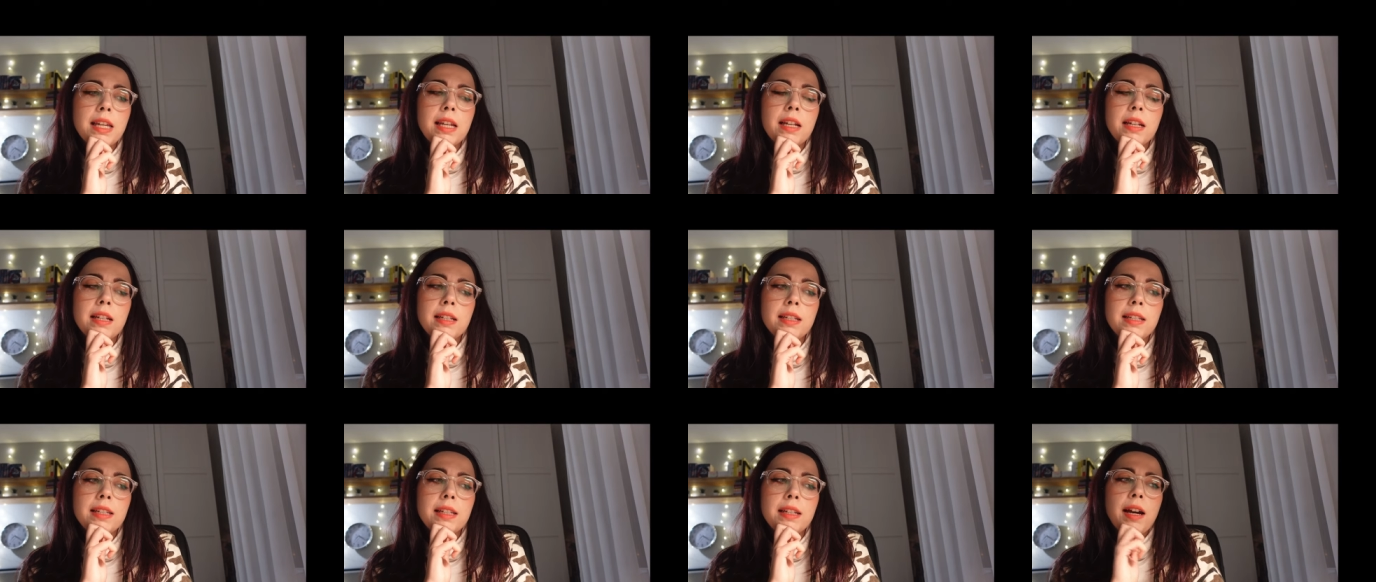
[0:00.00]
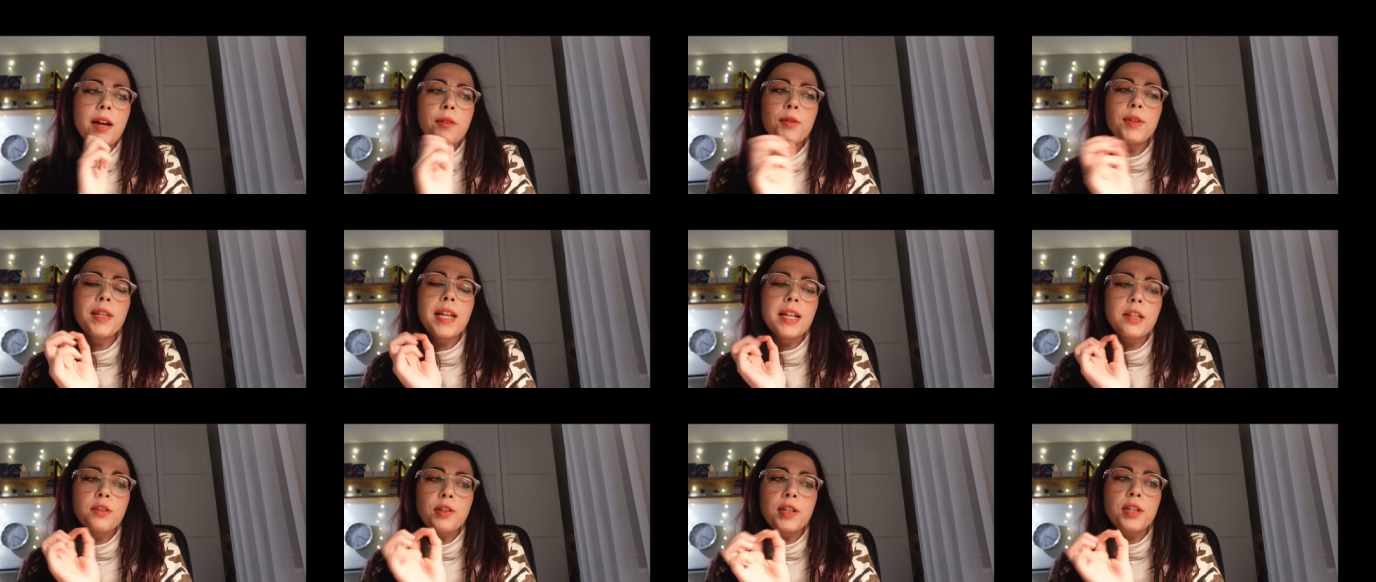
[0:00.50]
And I would
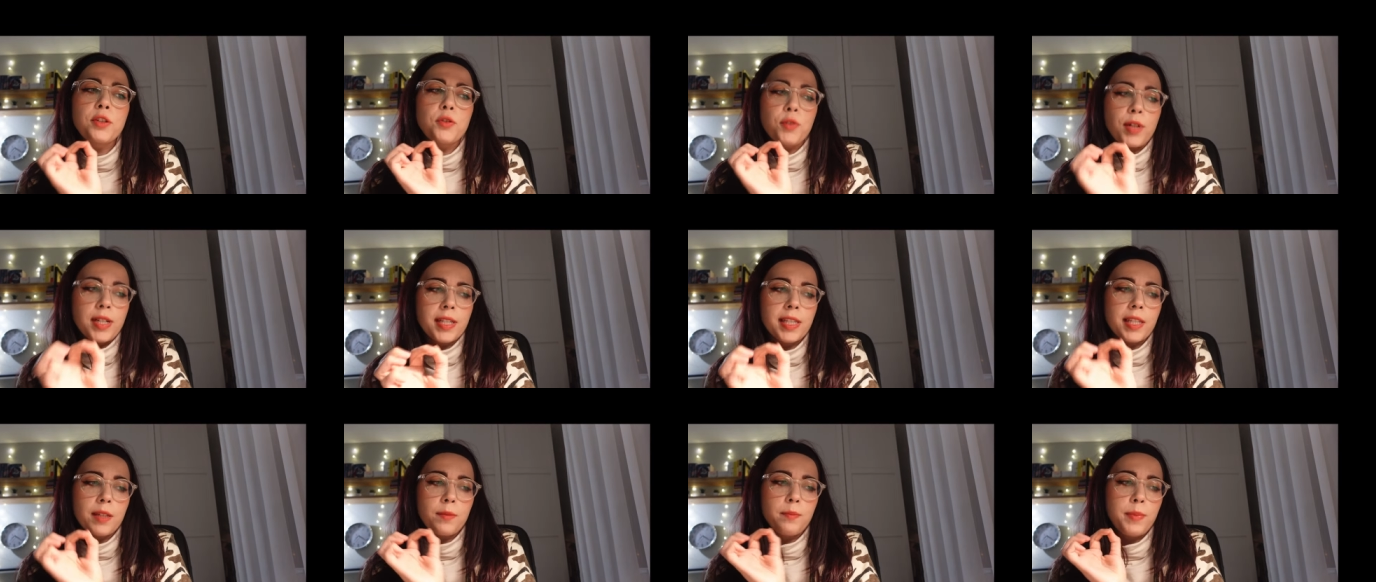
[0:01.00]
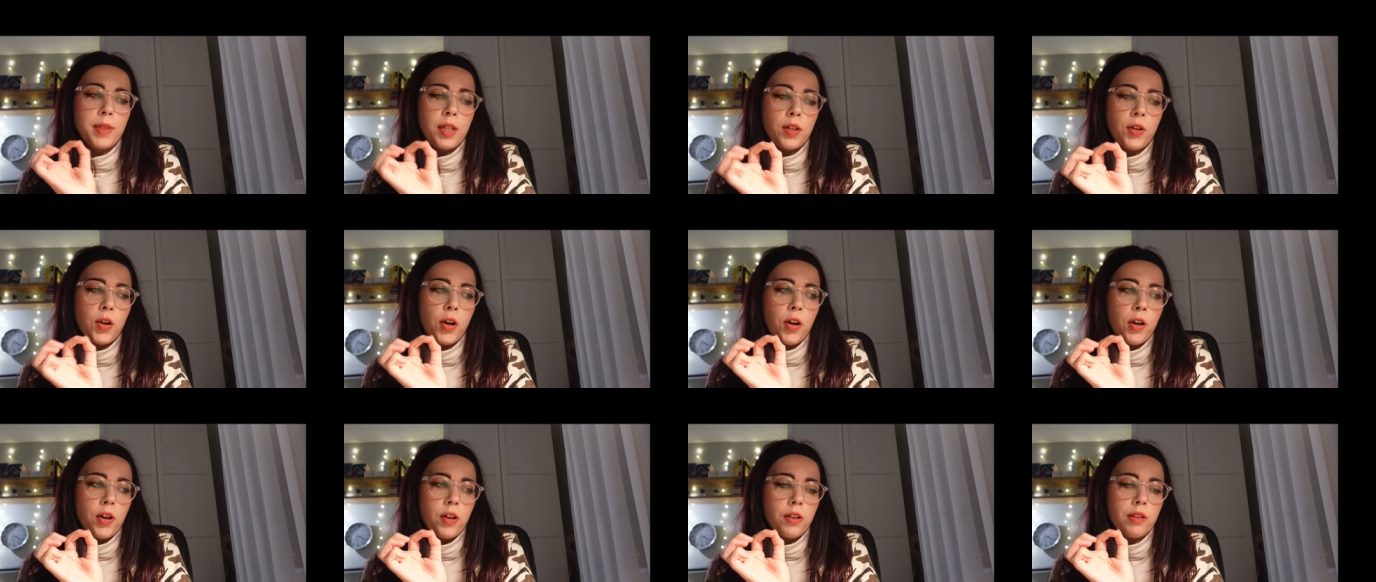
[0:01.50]
like to address it
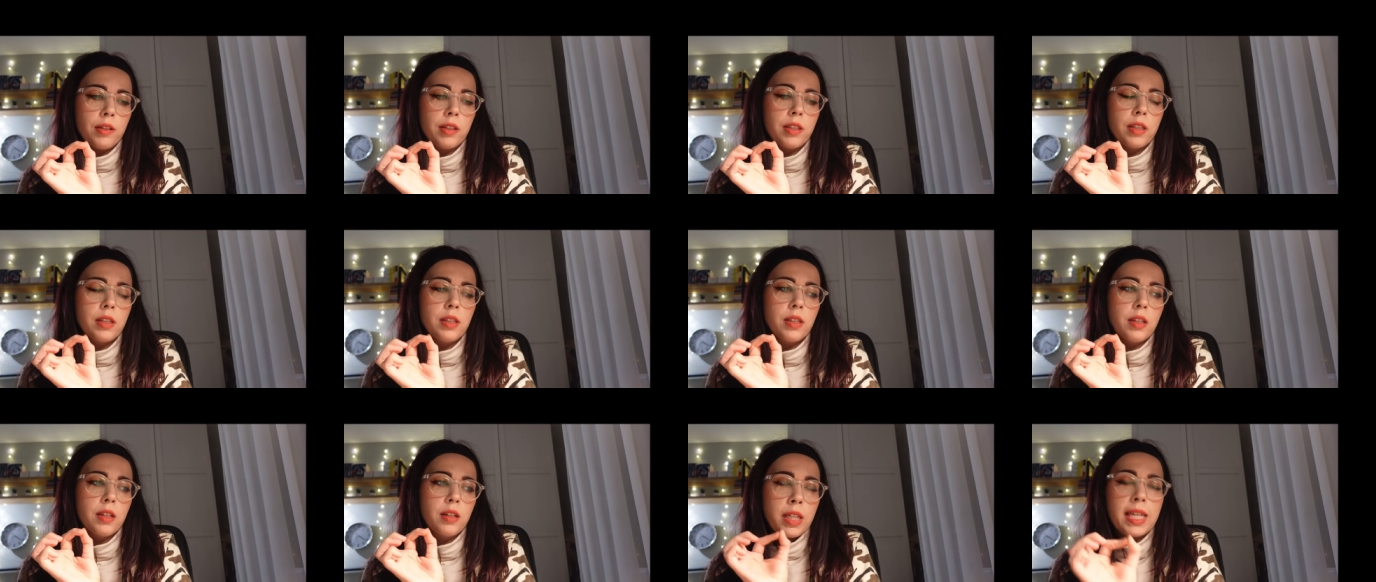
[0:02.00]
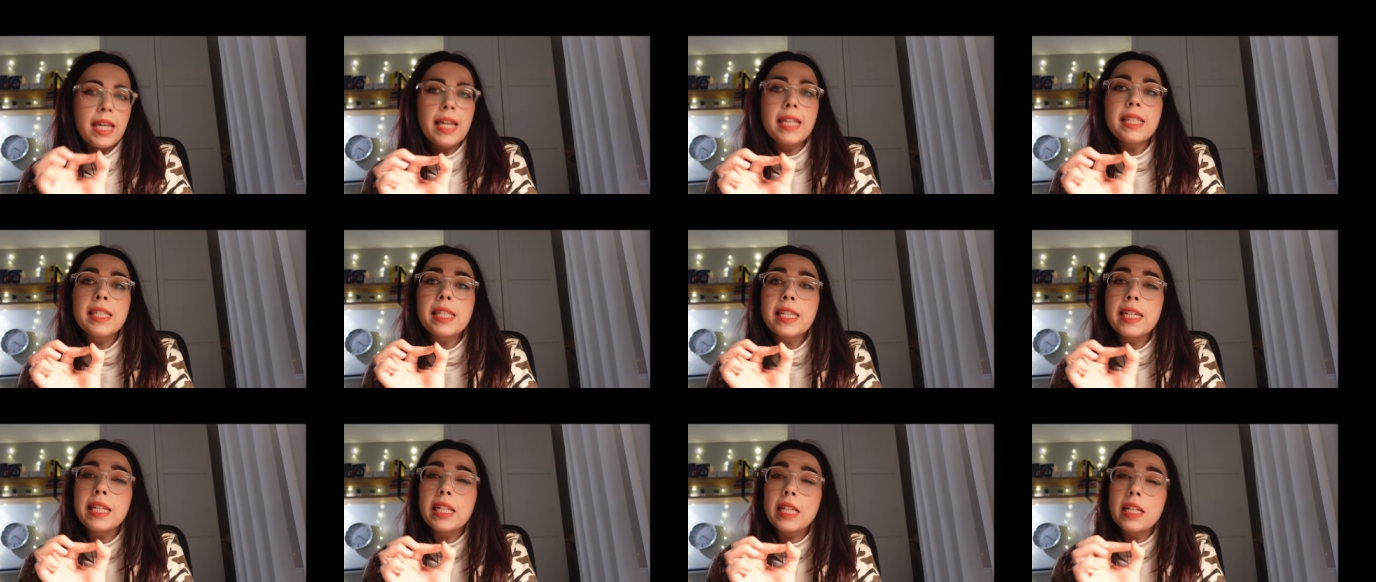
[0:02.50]
because,
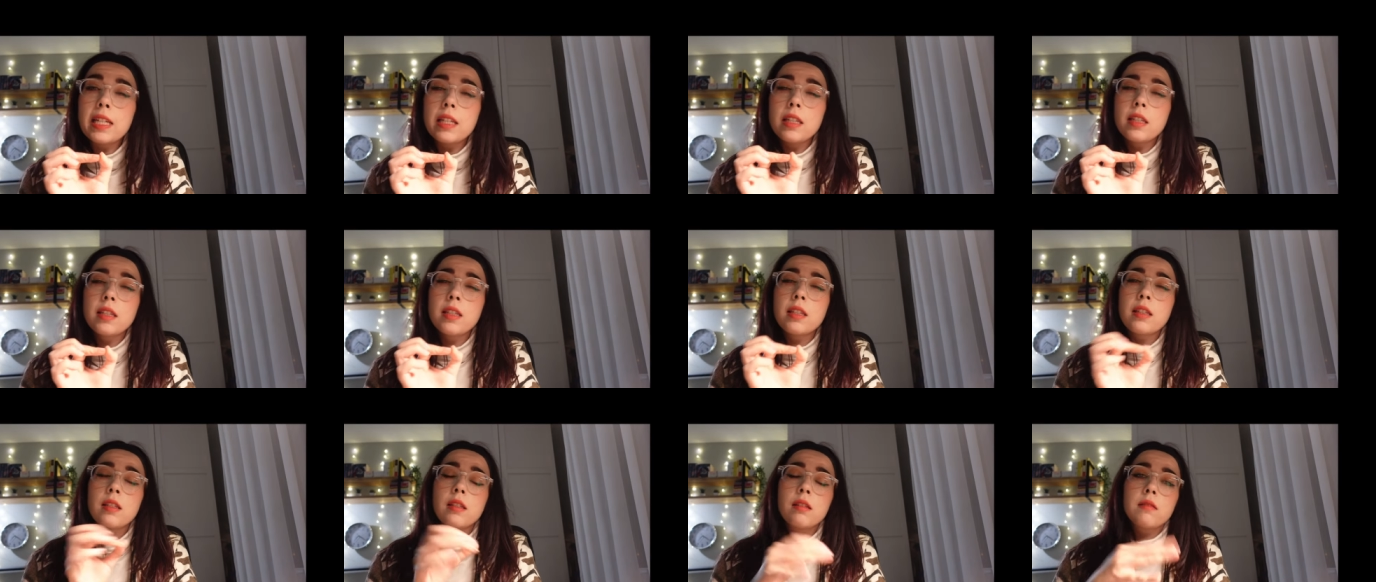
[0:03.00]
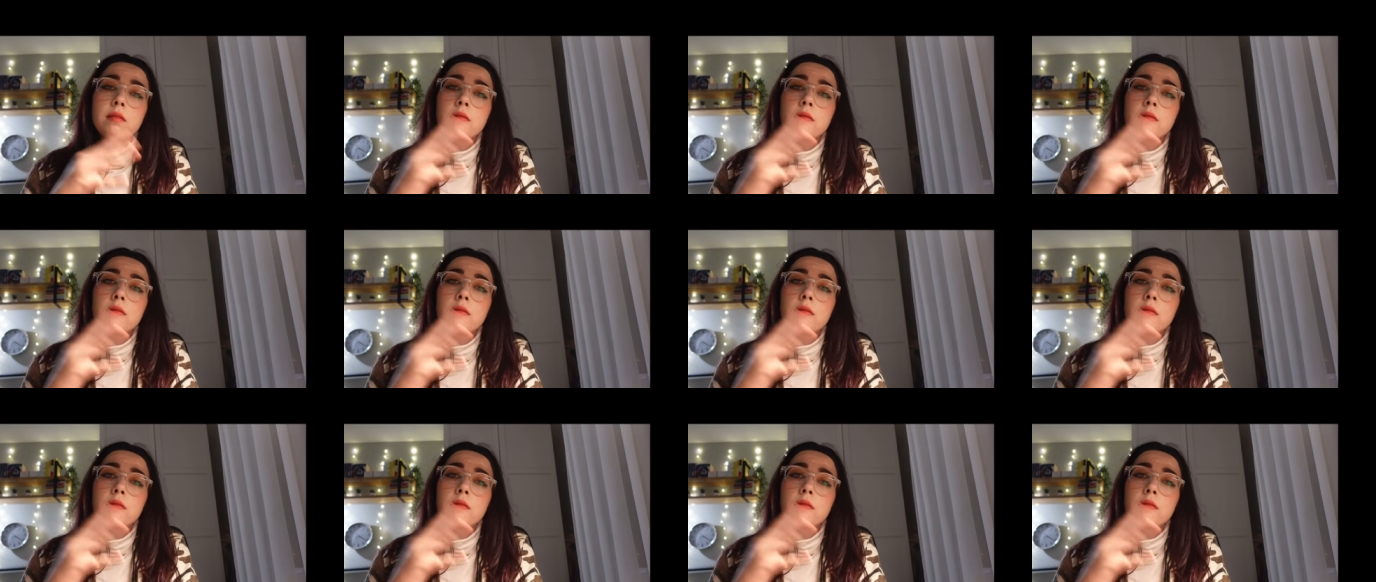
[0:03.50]
yes, it is